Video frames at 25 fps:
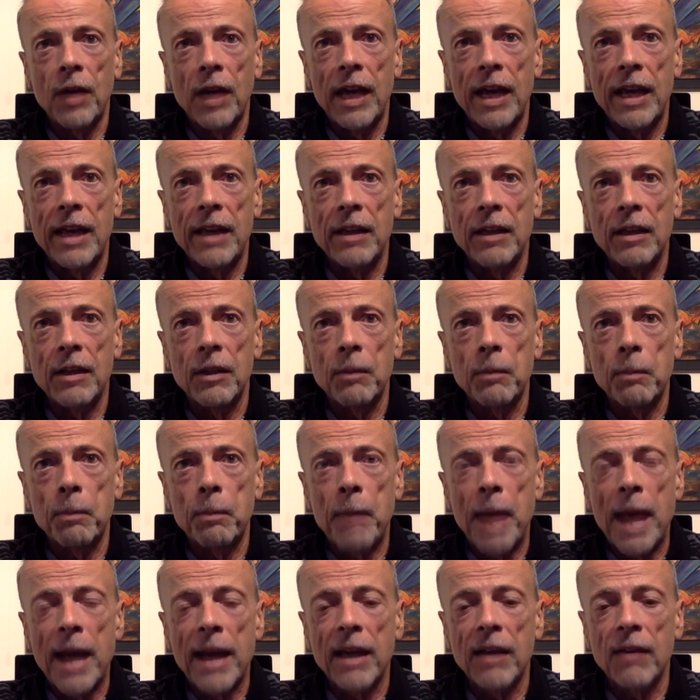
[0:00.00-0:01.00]
a
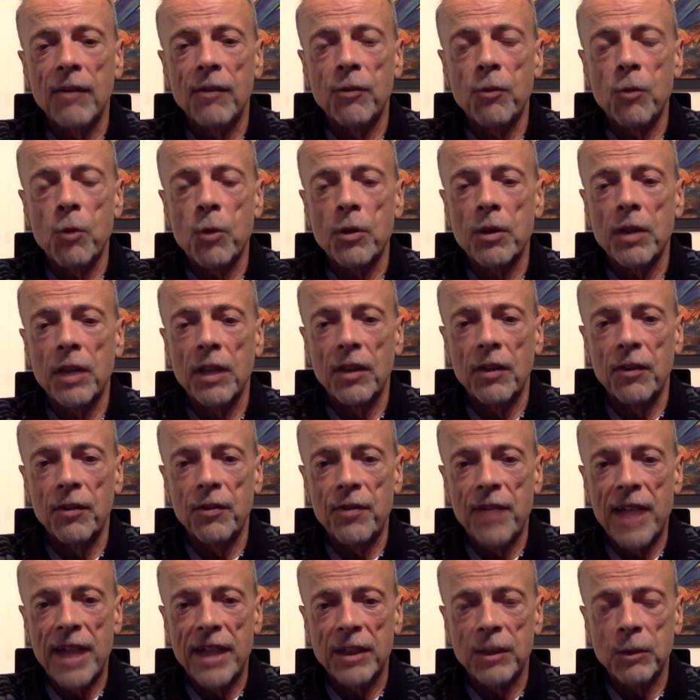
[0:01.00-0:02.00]
back and forth on the
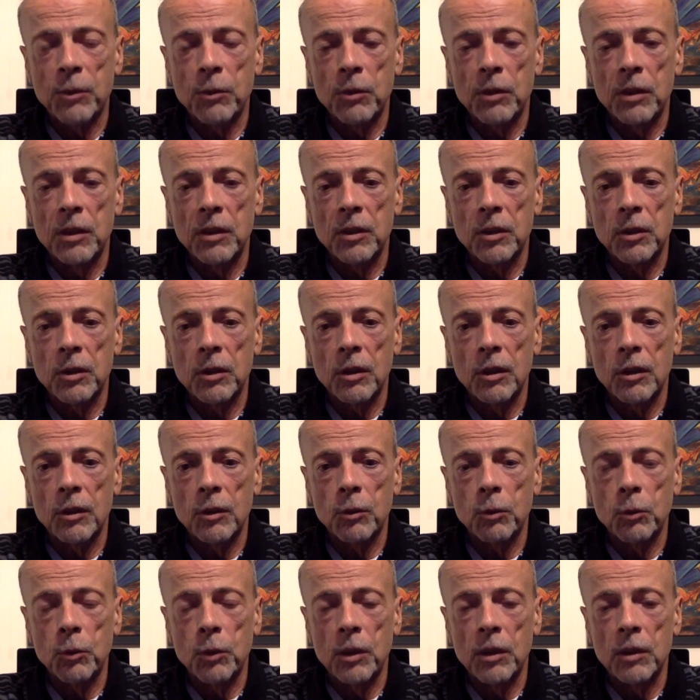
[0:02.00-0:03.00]
facts with
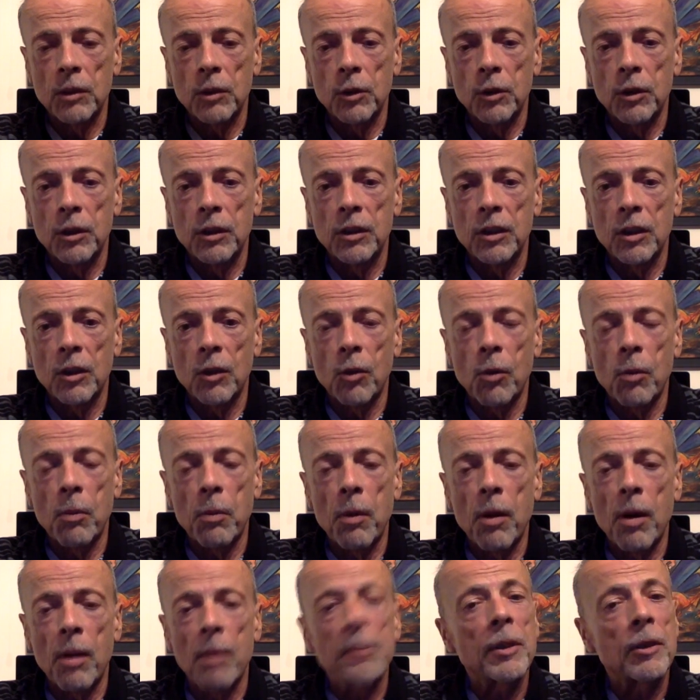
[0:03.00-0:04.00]
with Attorney General
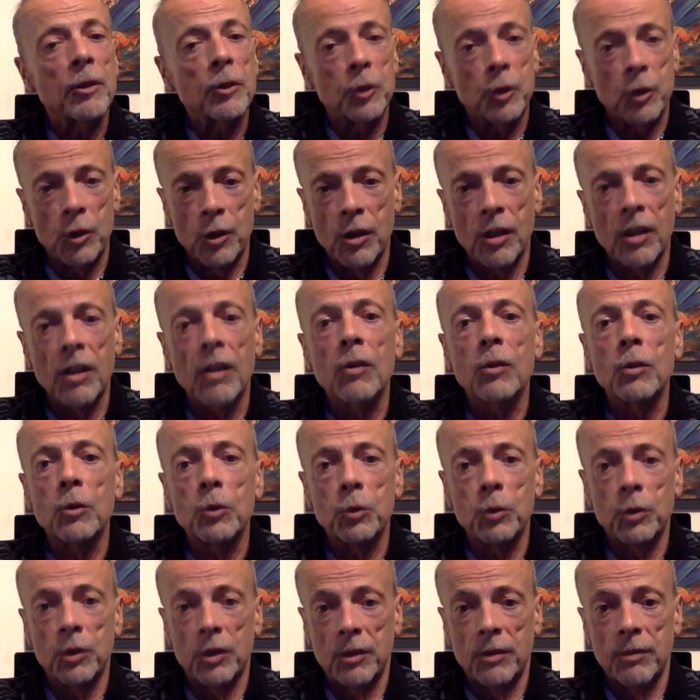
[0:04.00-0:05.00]
Barr, because you're going to
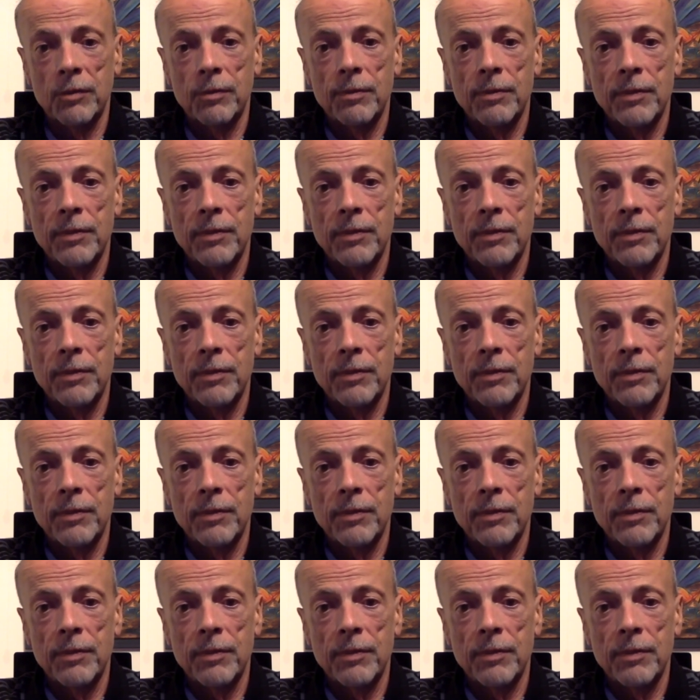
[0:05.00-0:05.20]
lose.